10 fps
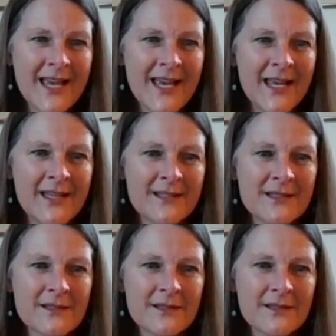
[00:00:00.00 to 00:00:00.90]
And
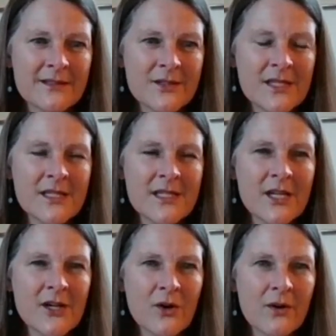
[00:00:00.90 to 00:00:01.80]
just to
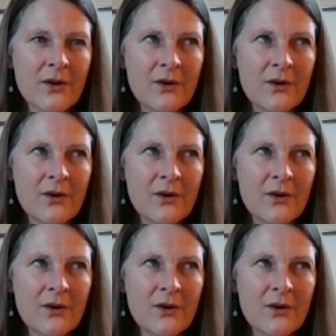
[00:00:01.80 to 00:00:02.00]
see her